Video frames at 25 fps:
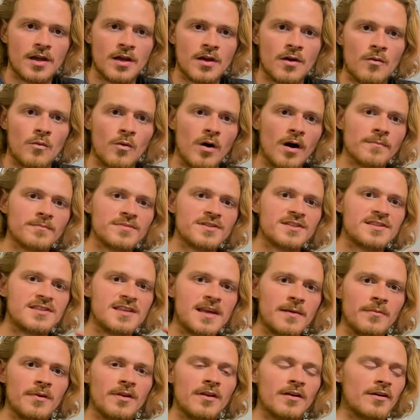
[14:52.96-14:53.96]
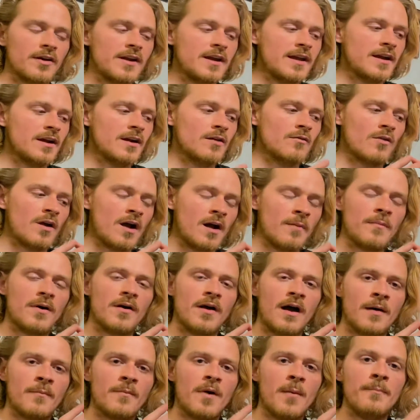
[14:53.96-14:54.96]
Well, I'm similar here, where
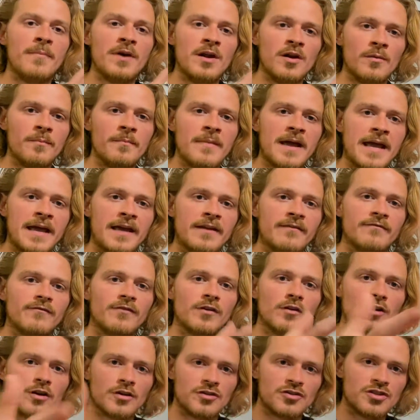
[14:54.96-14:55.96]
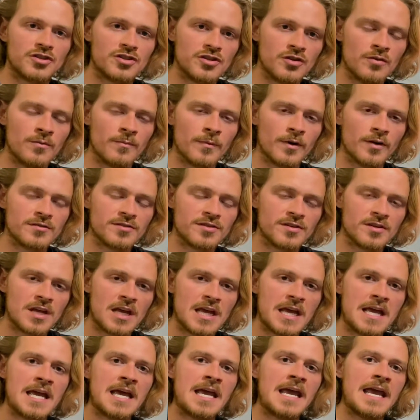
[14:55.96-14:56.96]
I'm a middleman for consumers
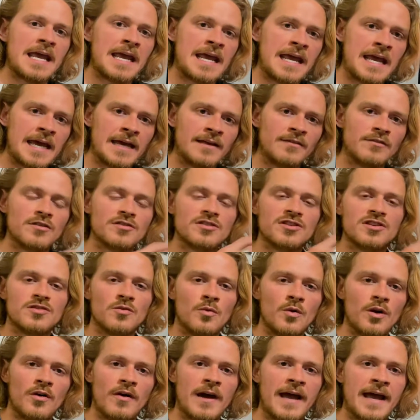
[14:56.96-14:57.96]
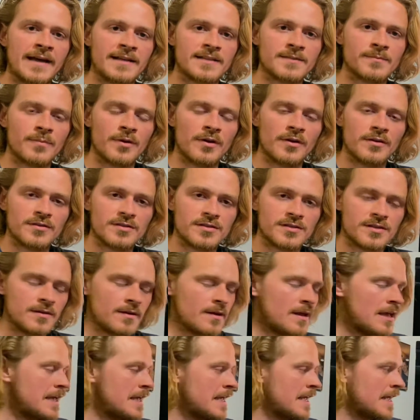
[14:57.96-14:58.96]
and the soil experts.
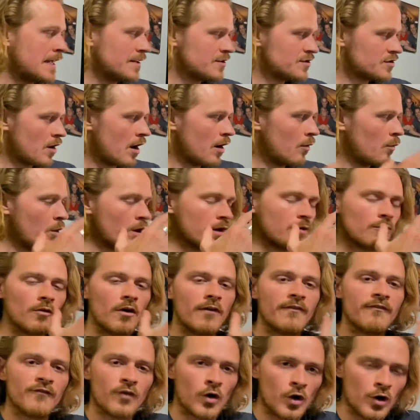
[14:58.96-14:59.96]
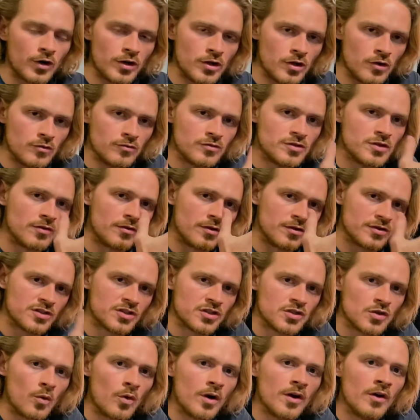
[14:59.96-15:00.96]
And so I want to refer you to the
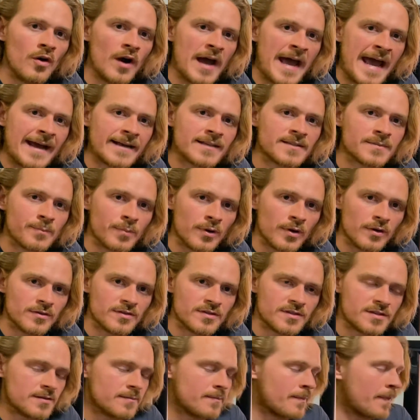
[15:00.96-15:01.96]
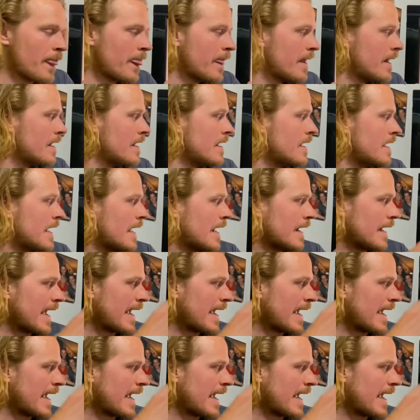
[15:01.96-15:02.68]
soil experts. And I